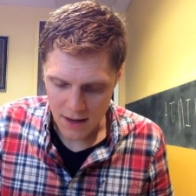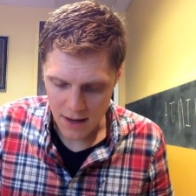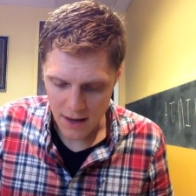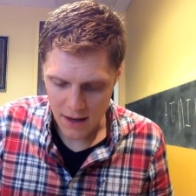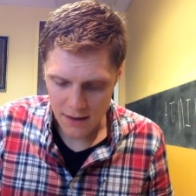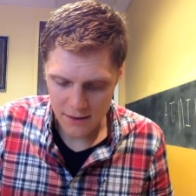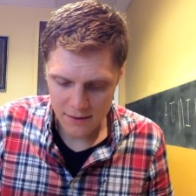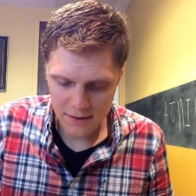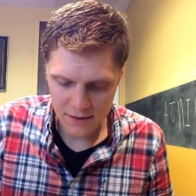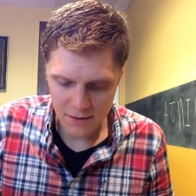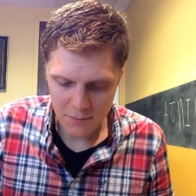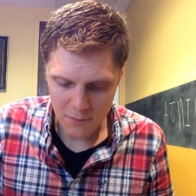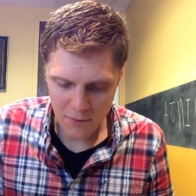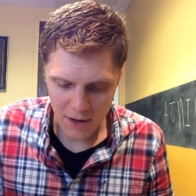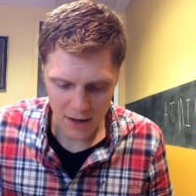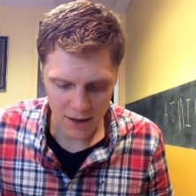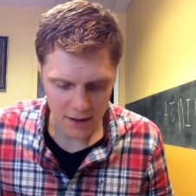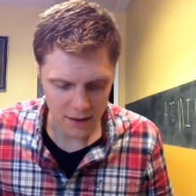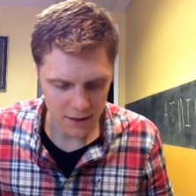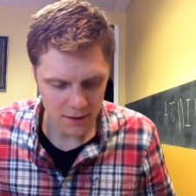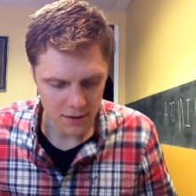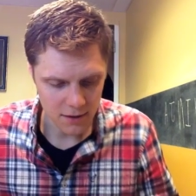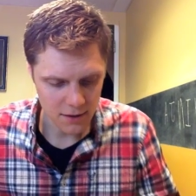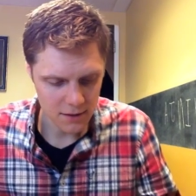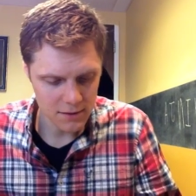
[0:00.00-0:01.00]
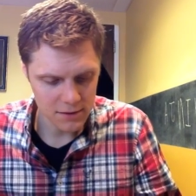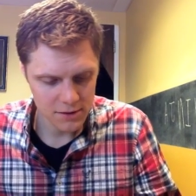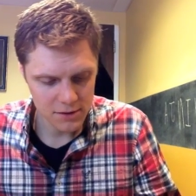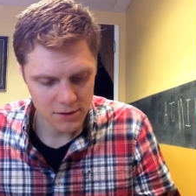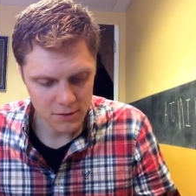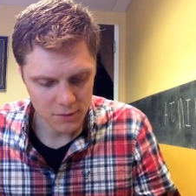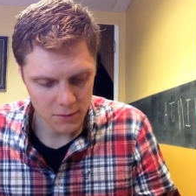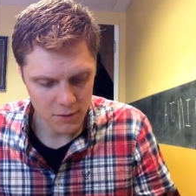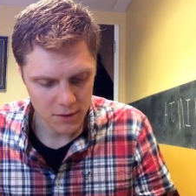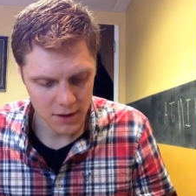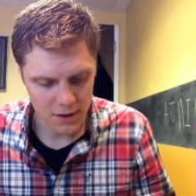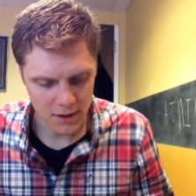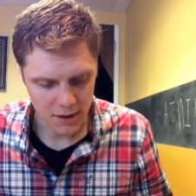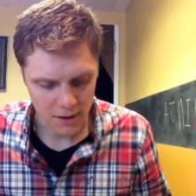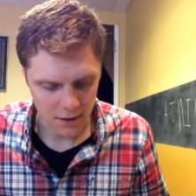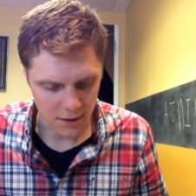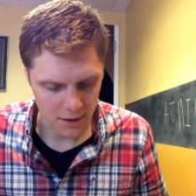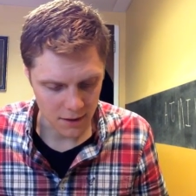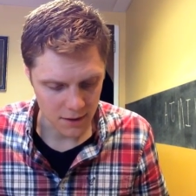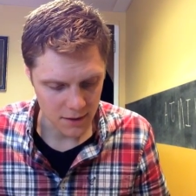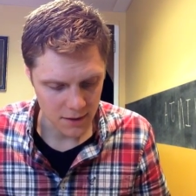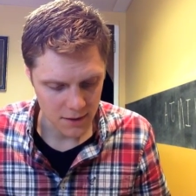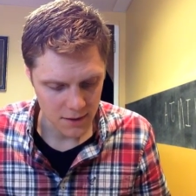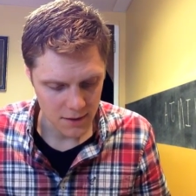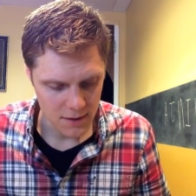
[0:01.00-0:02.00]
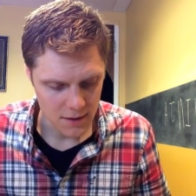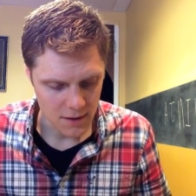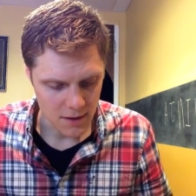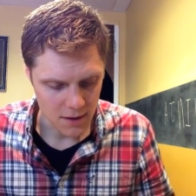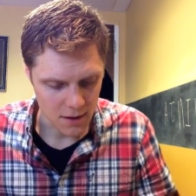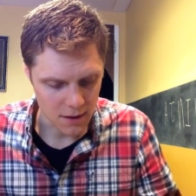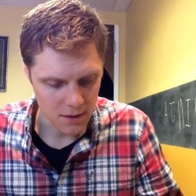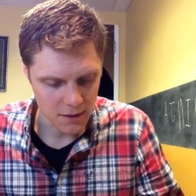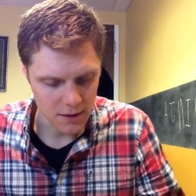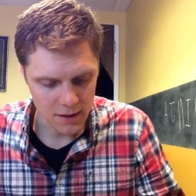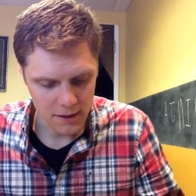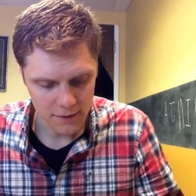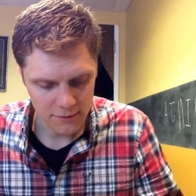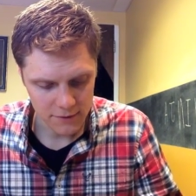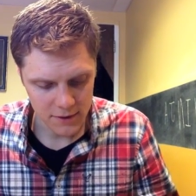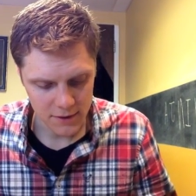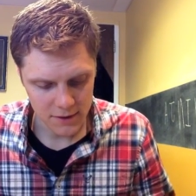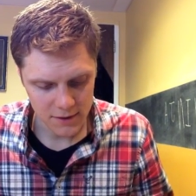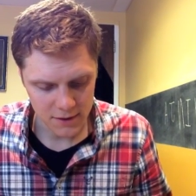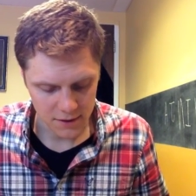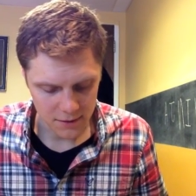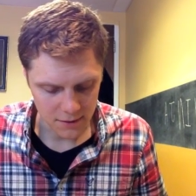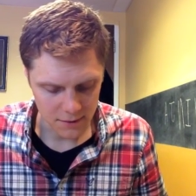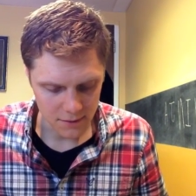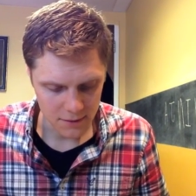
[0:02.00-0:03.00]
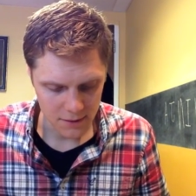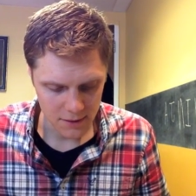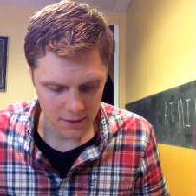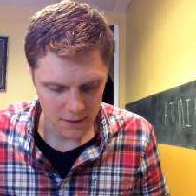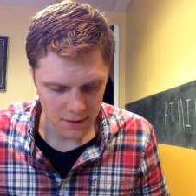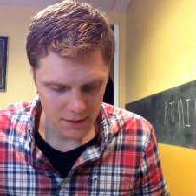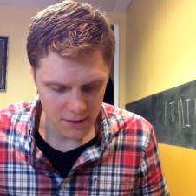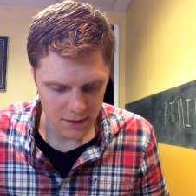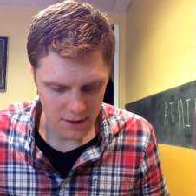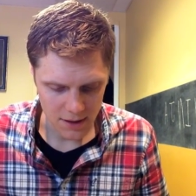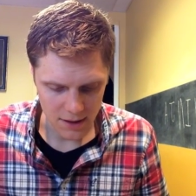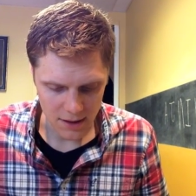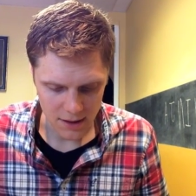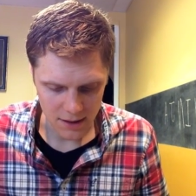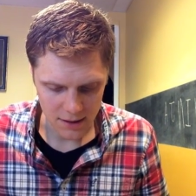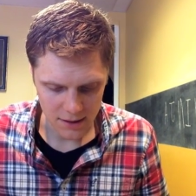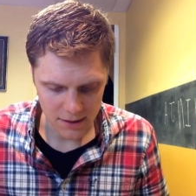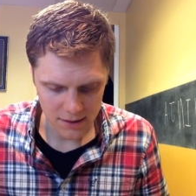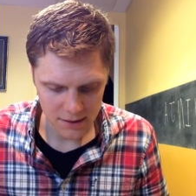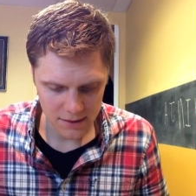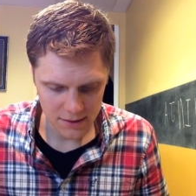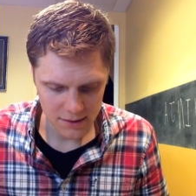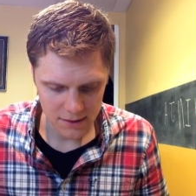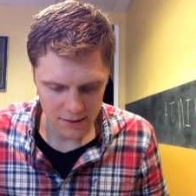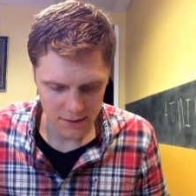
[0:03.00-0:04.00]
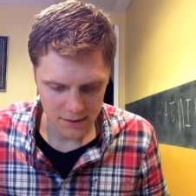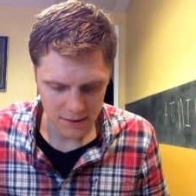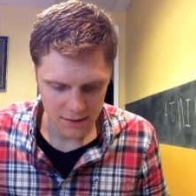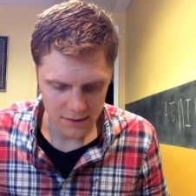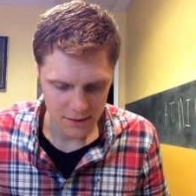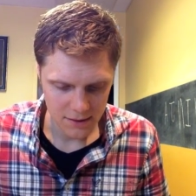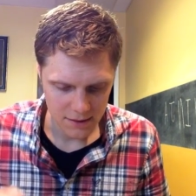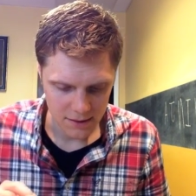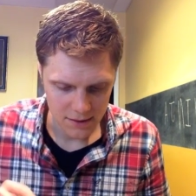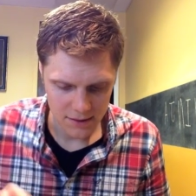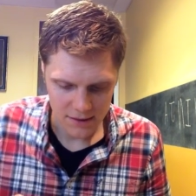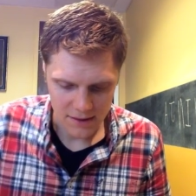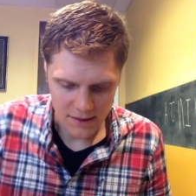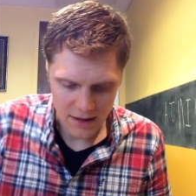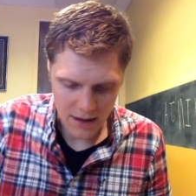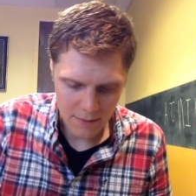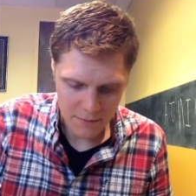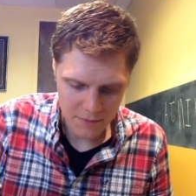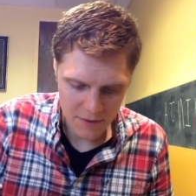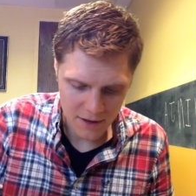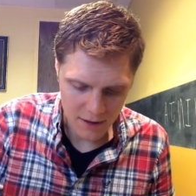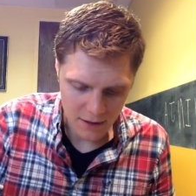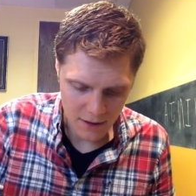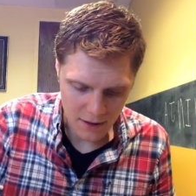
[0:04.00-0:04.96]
And to make a card a story card, all you have to do is tap the